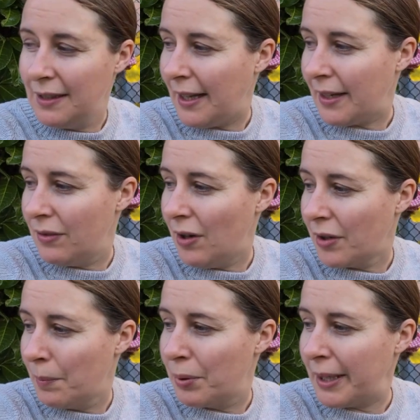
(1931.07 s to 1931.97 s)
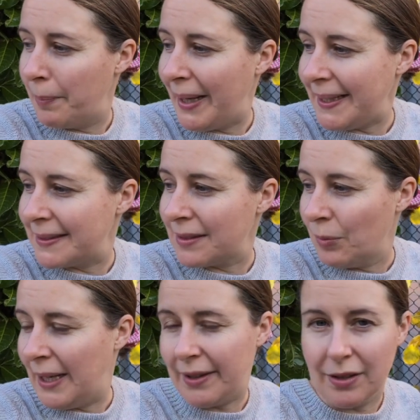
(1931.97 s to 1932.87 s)
like on a brick base
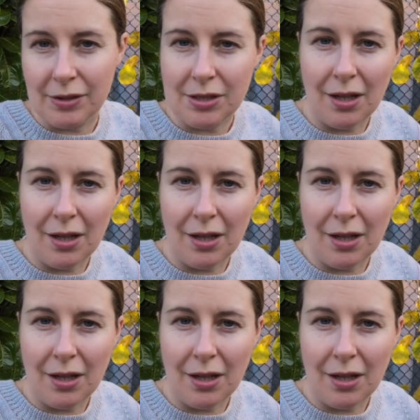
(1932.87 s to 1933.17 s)
where there's